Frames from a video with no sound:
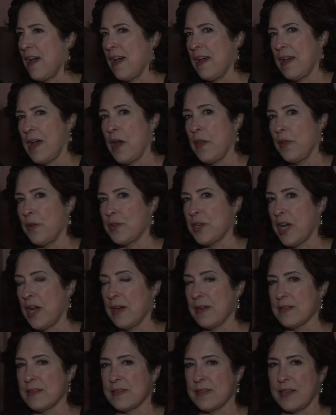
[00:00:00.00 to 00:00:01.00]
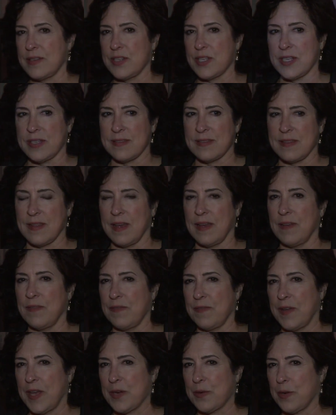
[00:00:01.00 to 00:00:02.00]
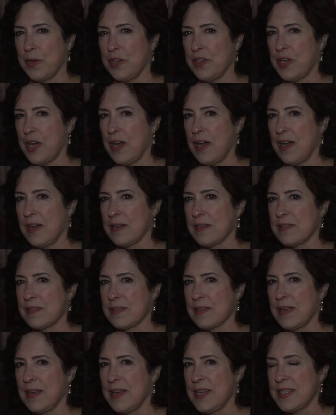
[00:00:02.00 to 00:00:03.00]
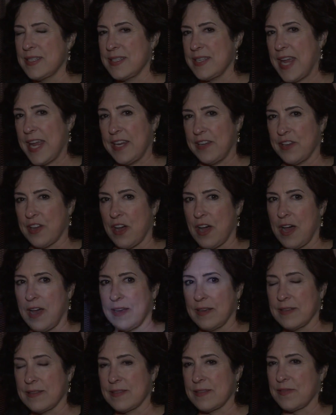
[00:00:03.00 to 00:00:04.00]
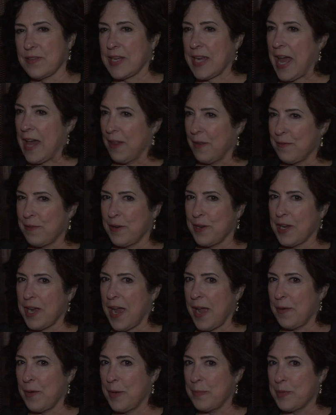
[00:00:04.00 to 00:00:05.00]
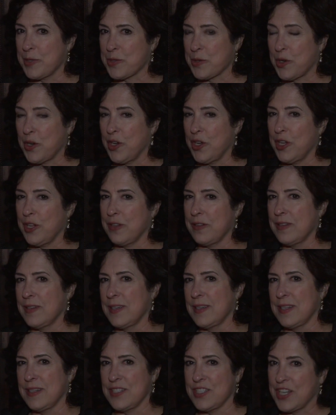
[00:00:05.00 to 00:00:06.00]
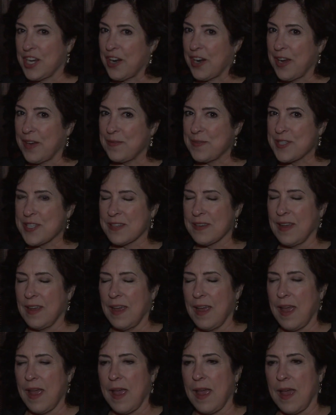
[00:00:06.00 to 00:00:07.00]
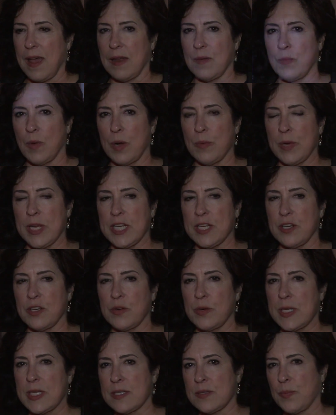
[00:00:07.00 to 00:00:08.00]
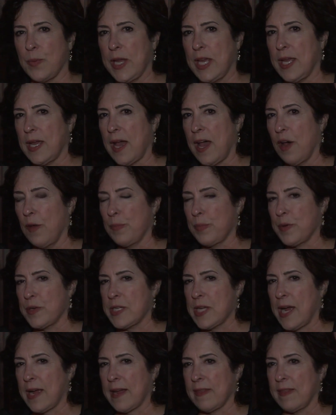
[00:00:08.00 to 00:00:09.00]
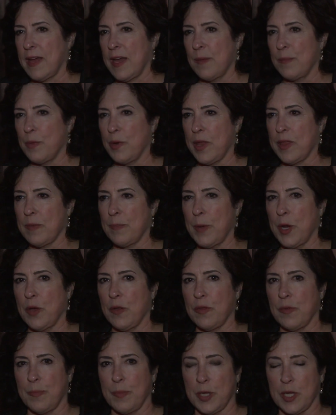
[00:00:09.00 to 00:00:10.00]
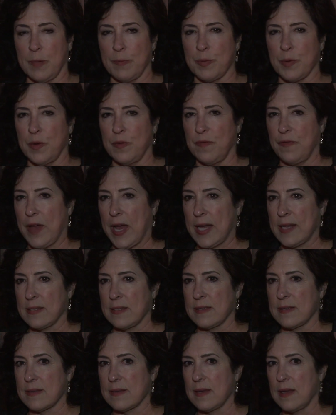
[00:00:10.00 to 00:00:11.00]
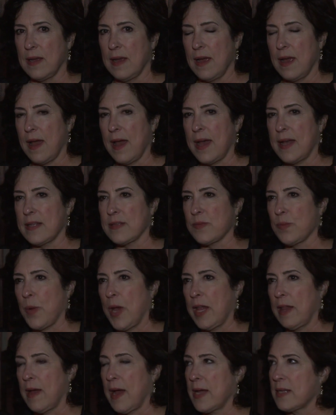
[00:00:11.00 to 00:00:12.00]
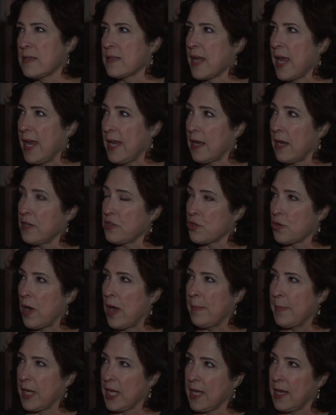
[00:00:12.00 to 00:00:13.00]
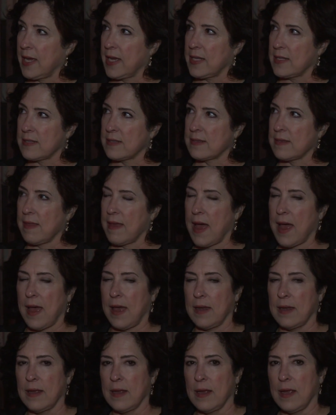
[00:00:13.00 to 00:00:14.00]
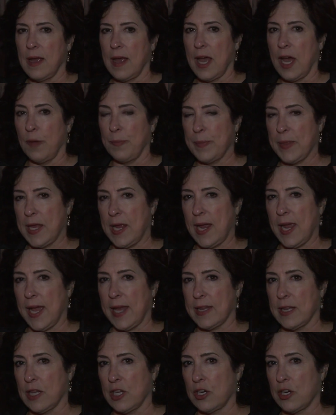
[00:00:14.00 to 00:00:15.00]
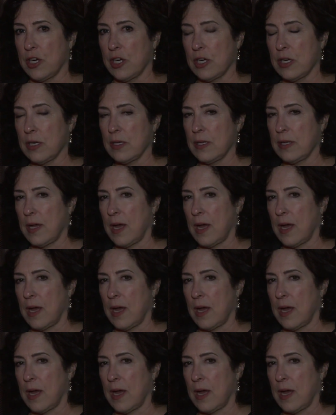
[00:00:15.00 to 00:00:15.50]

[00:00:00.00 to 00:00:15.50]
other dogs, such as the federal dogs, state dogs, California Highway Patrol, sheriffs. And what we do is we help protect them with both bulletproof vests as well as canine trauma kits that help the handler